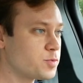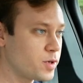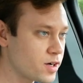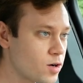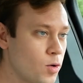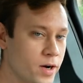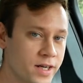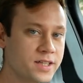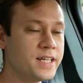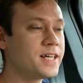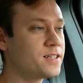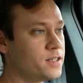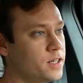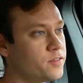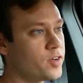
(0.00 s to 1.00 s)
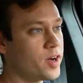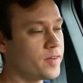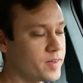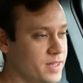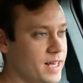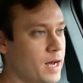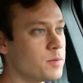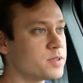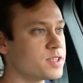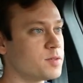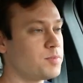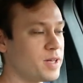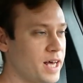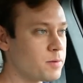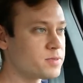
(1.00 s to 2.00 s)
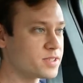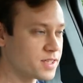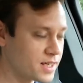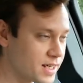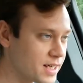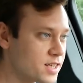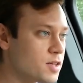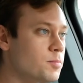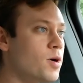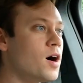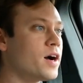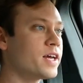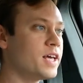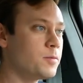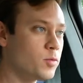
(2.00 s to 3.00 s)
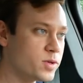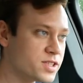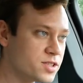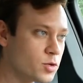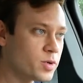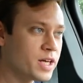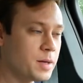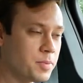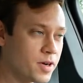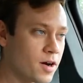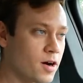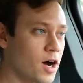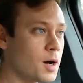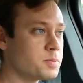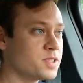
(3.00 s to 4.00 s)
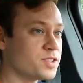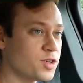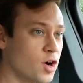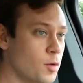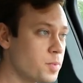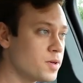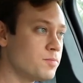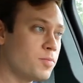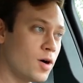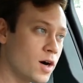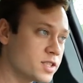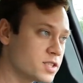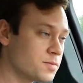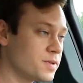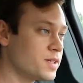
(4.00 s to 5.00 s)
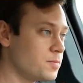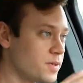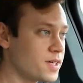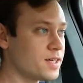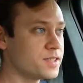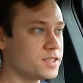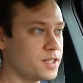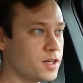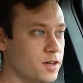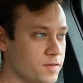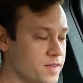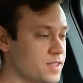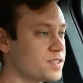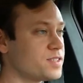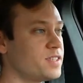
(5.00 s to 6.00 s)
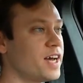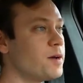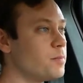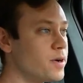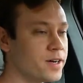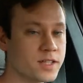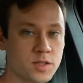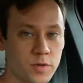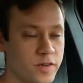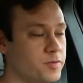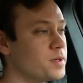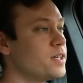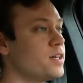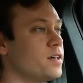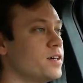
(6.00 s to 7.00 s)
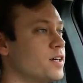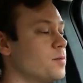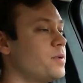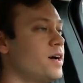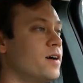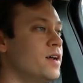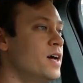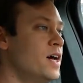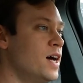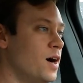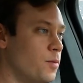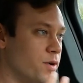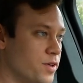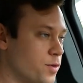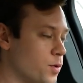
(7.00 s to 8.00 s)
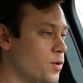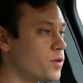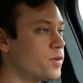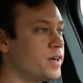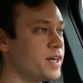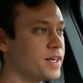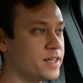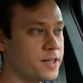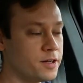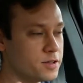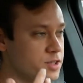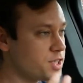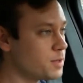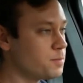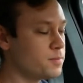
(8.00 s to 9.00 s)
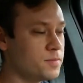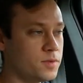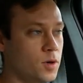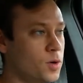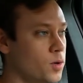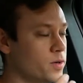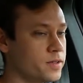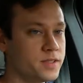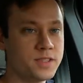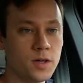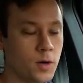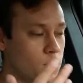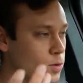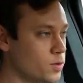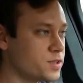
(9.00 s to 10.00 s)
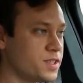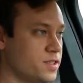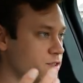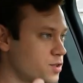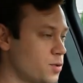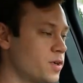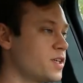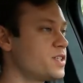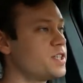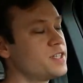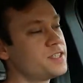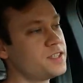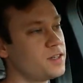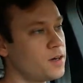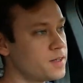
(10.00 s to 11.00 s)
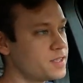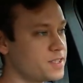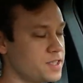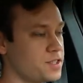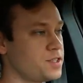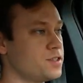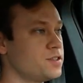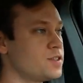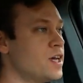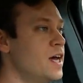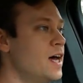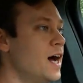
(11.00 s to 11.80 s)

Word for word: we were going to take delivery of it, and that was the plan was to get the Mach-E, but we still were keeping our options open, possibly because, you know, of these nightmares we've been hearing about with ordering and, you know, chip hold, holds and shortages and all these issues.